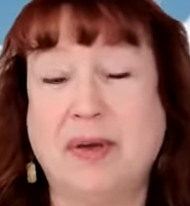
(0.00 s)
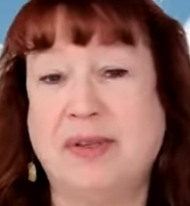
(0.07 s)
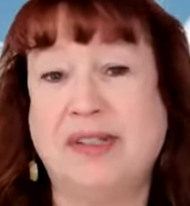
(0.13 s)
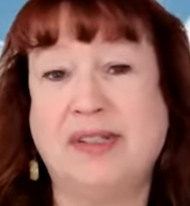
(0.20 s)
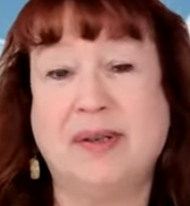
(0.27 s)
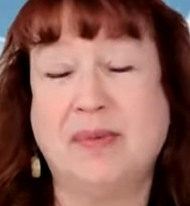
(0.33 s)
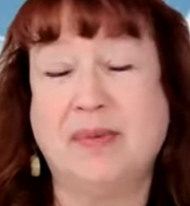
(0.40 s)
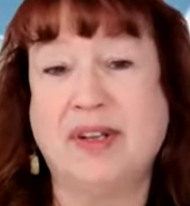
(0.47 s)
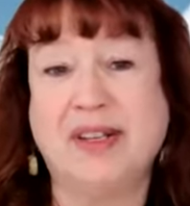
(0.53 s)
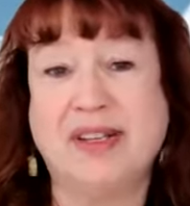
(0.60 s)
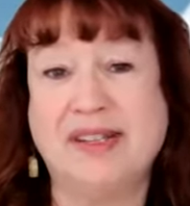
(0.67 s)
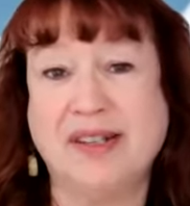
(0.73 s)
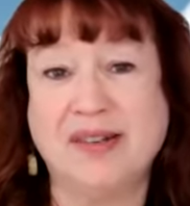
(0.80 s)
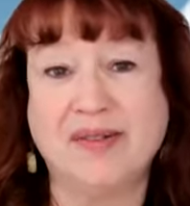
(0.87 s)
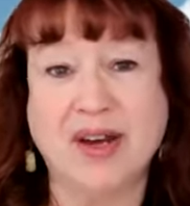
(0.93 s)
someone
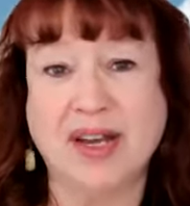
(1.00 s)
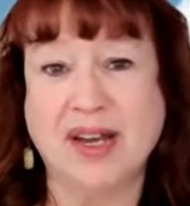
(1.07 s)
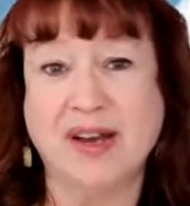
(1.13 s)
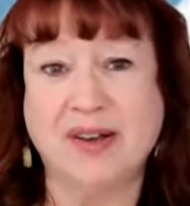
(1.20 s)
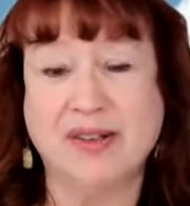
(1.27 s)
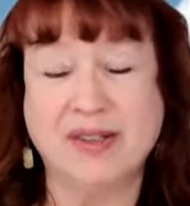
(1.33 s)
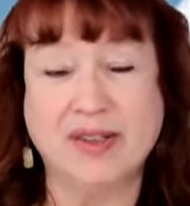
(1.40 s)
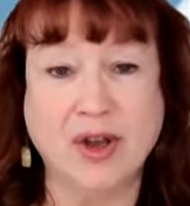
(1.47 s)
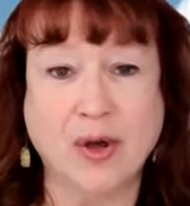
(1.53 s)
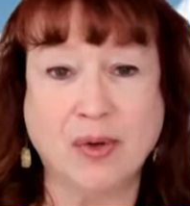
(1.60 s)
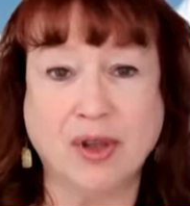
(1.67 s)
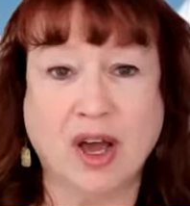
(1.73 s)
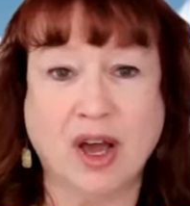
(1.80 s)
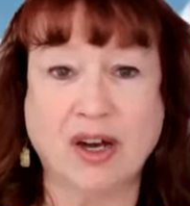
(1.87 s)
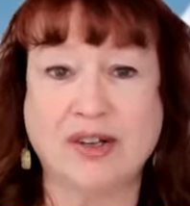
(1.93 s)
listening right now is no
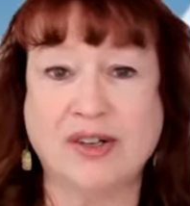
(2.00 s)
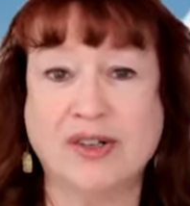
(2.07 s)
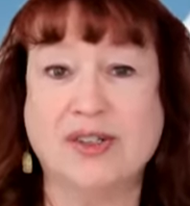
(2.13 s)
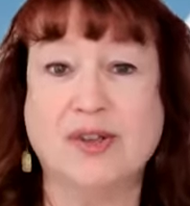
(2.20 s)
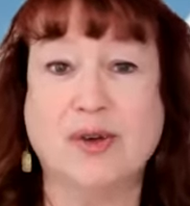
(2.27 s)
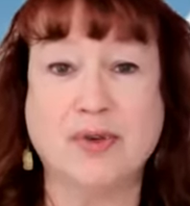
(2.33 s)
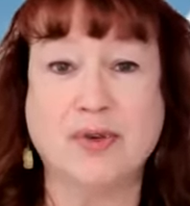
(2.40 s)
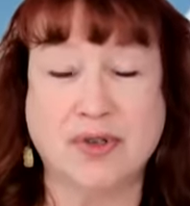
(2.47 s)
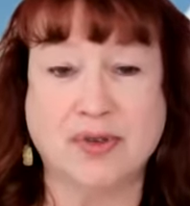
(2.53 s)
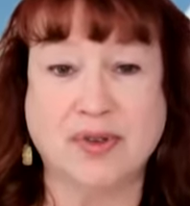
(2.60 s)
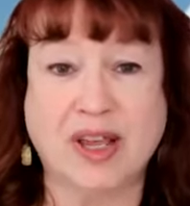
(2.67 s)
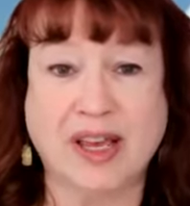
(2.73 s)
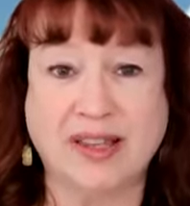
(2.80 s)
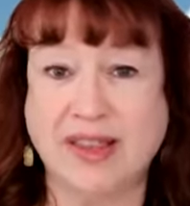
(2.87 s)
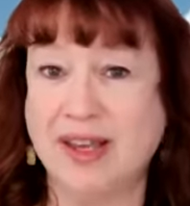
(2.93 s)
longer social
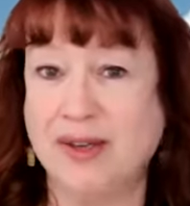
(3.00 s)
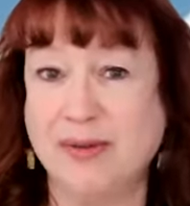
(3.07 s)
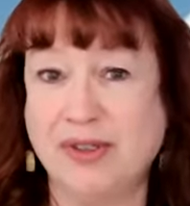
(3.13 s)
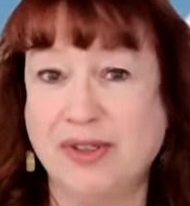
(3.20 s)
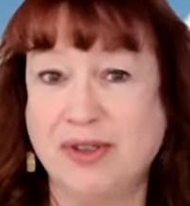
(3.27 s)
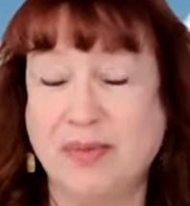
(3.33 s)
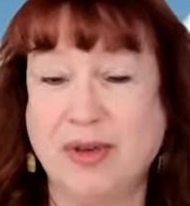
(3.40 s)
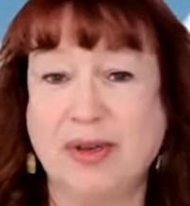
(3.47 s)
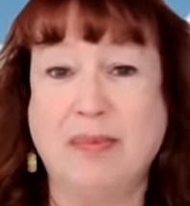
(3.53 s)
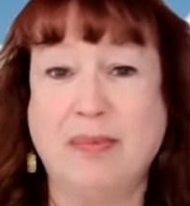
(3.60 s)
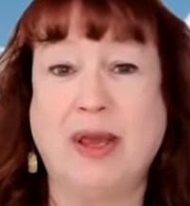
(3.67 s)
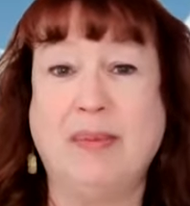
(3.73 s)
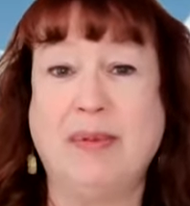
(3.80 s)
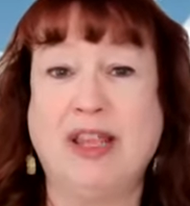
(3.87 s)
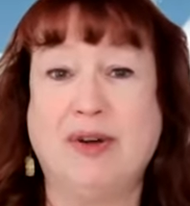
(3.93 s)
like they used to be.
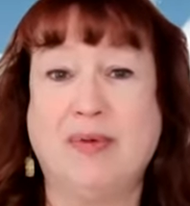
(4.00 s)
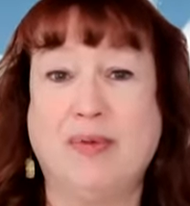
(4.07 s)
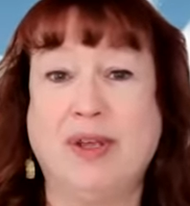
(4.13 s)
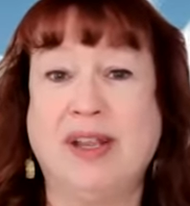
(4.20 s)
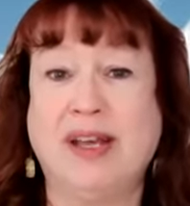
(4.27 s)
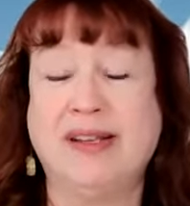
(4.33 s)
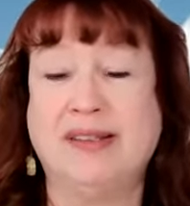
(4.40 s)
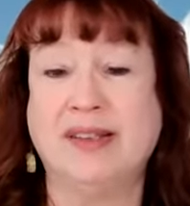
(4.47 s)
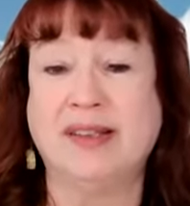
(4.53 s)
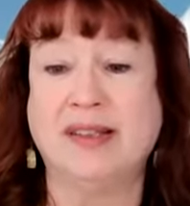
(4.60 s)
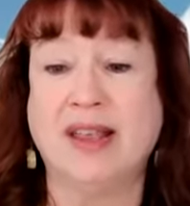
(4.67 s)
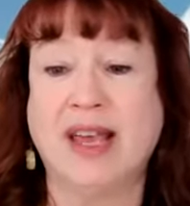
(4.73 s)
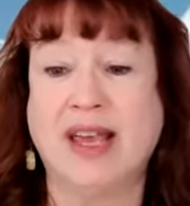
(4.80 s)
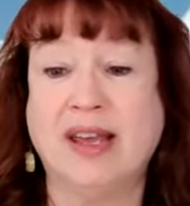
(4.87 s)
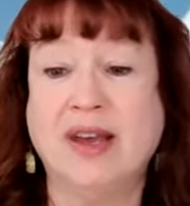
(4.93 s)
Maybe they're
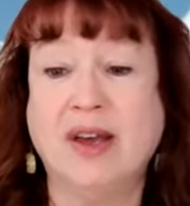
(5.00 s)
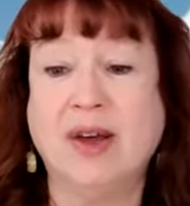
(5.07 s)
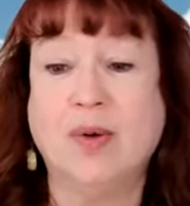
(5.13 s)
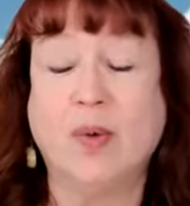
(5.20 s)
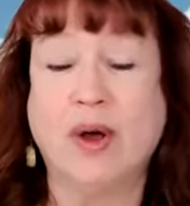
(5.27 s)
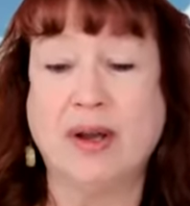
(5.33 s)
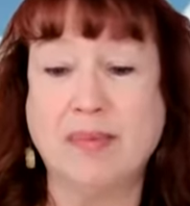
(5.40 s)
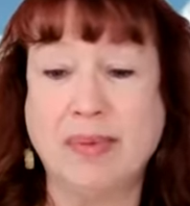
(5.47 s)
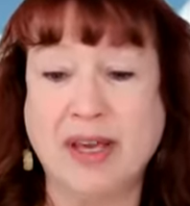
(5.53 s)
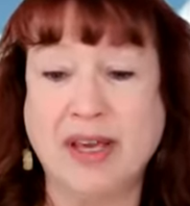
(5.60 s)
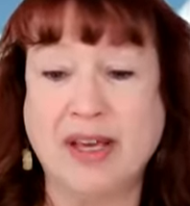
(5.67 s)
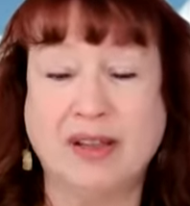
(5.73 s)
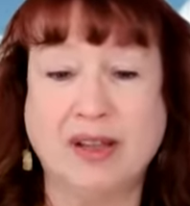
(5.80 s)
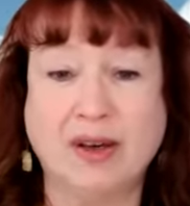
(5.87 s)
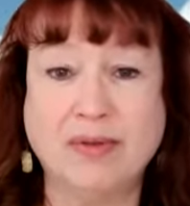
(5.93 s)
realizing they want to
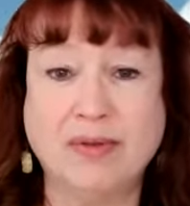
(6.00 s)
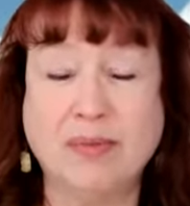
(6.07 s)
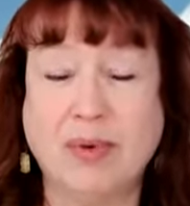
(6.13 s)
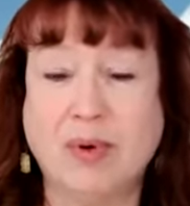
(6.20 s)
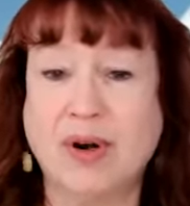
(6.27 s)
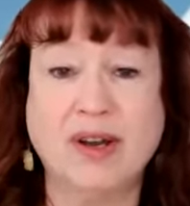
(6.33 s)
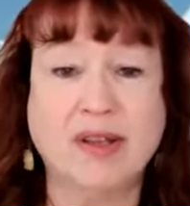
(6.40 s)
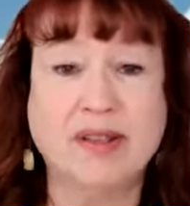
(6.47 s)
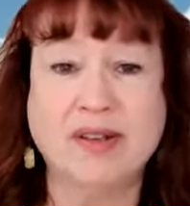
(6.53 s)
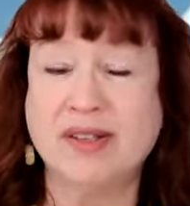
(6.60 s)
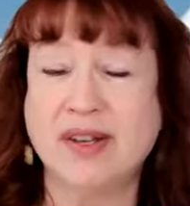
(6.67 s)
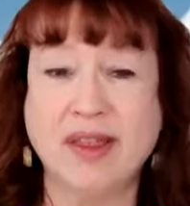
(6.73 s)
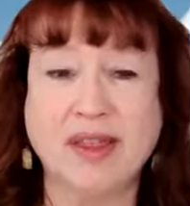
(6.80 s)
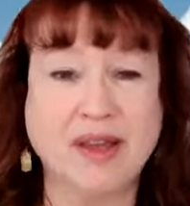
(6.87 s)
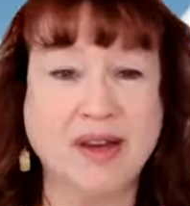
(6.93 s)
be alone more.
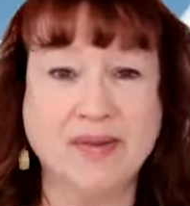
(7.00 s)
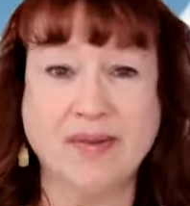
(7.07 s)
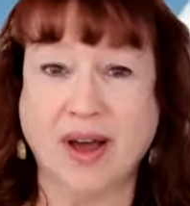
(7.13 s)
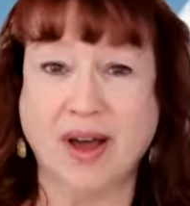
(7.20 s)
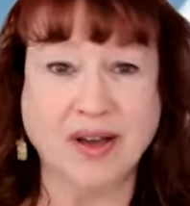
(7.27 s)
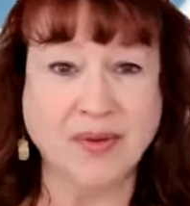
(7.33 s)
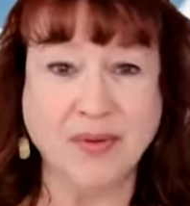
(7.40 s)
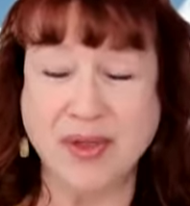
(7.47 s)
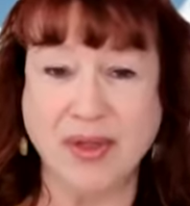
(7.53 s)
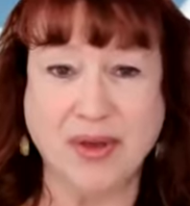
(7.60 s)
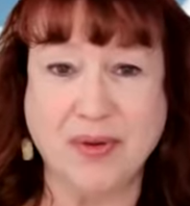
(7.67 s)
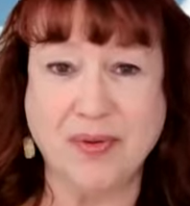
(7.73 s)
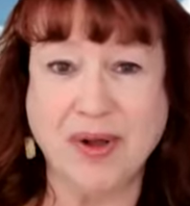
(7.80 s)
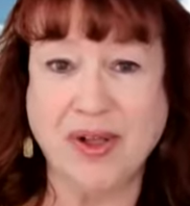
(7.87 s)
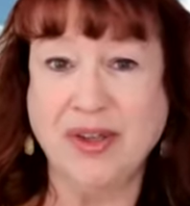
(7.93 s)
There's nothing wrong with
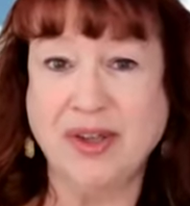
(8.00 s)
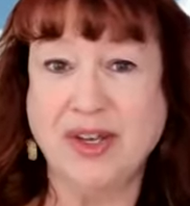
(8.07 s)
you.